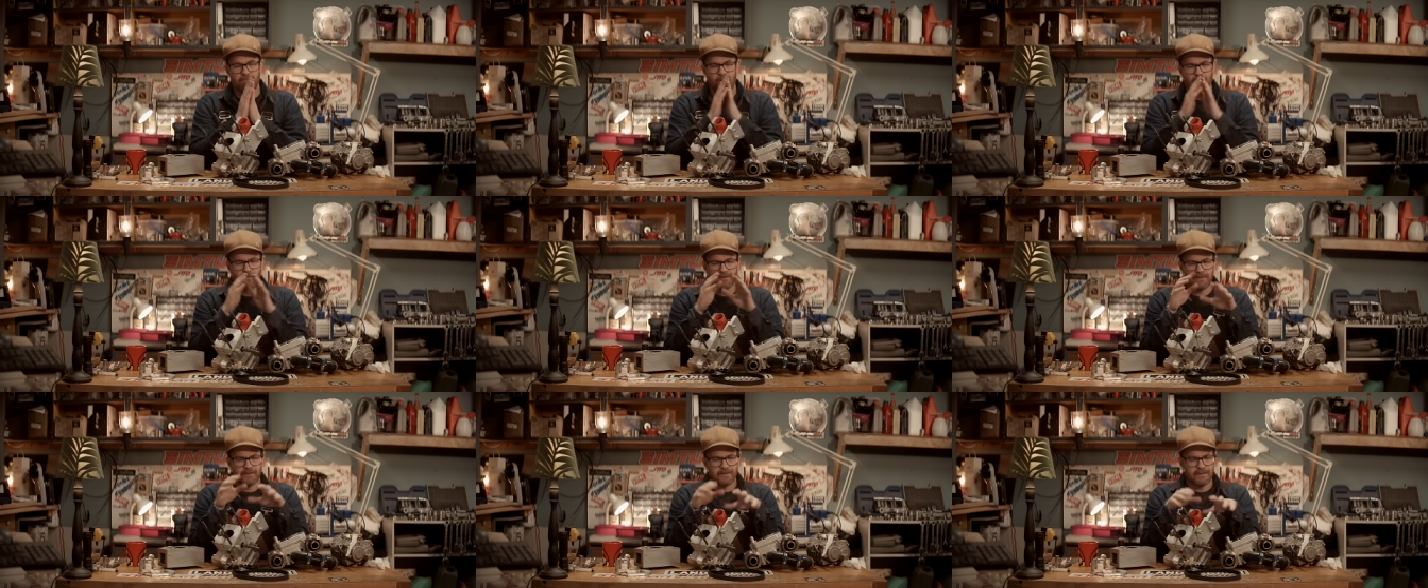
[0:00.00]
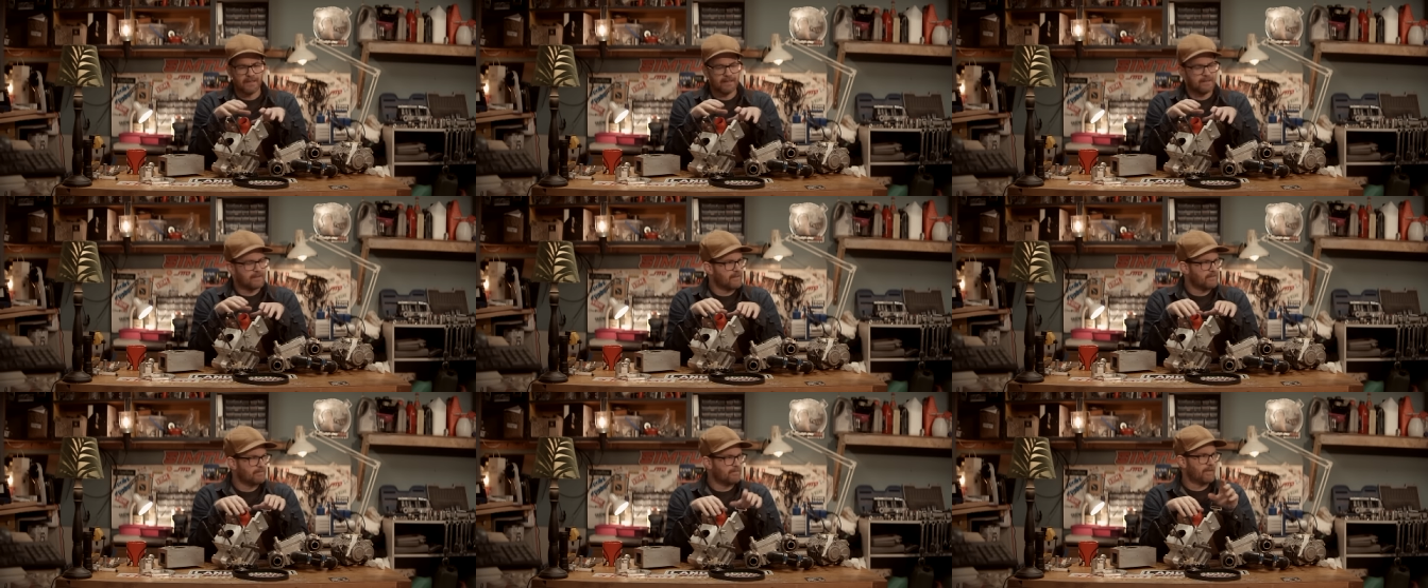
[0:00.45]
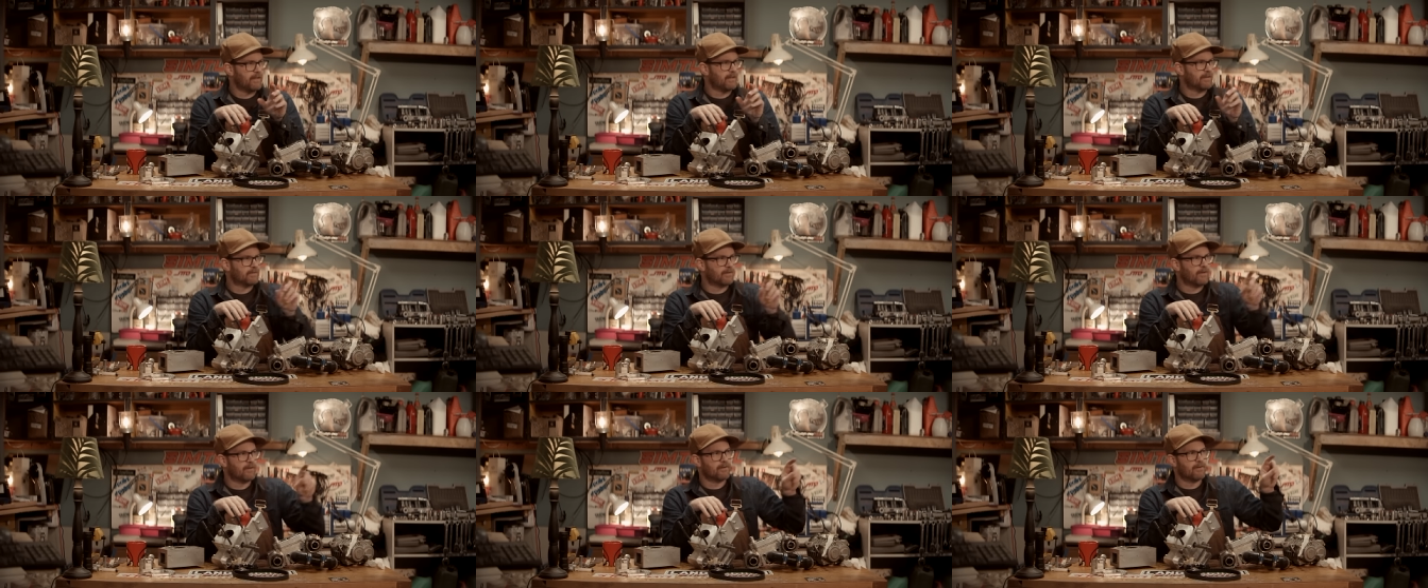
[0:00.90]
all the testing
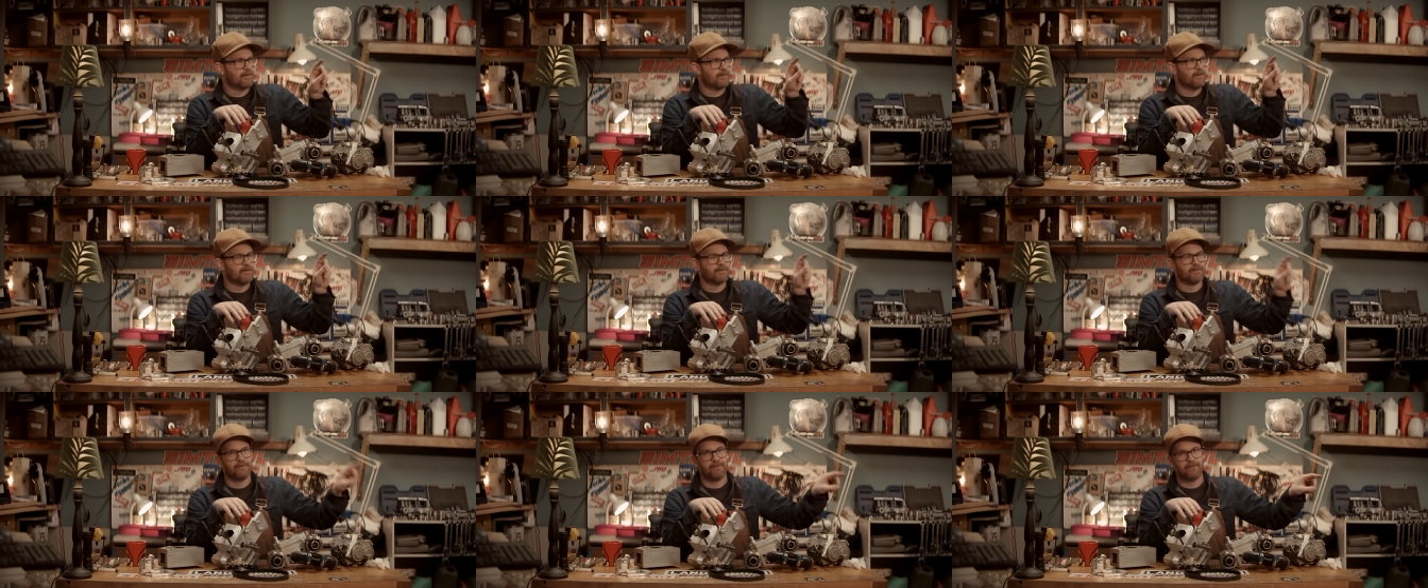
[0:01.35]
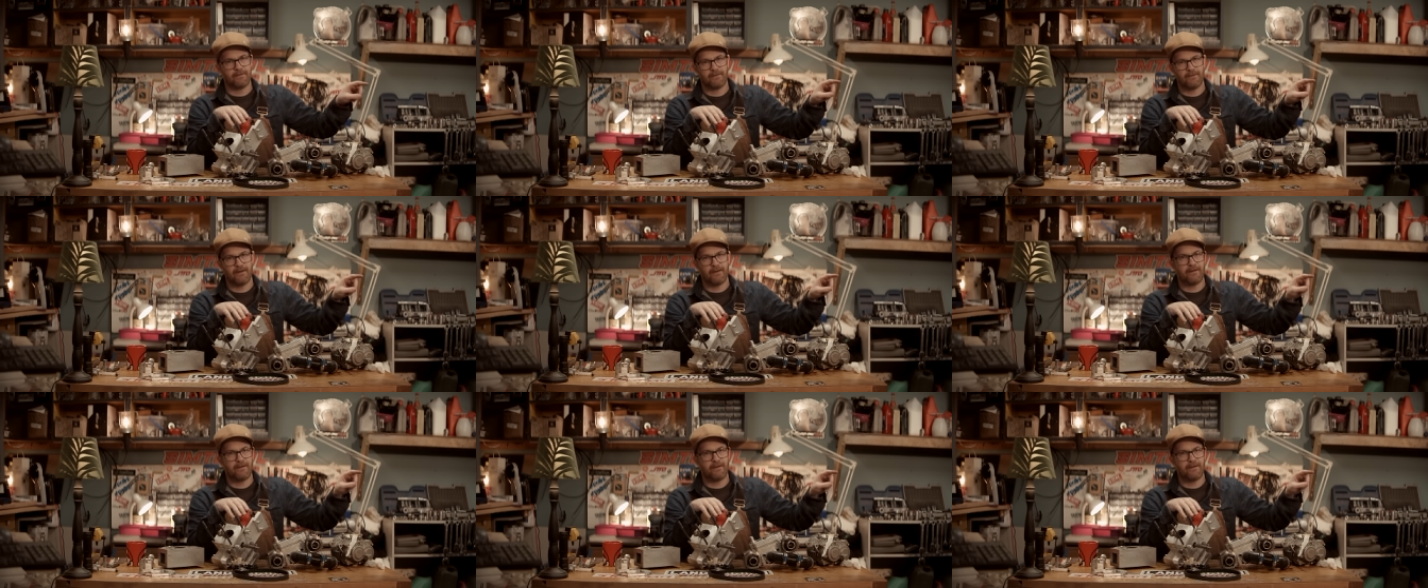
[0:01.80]
being done on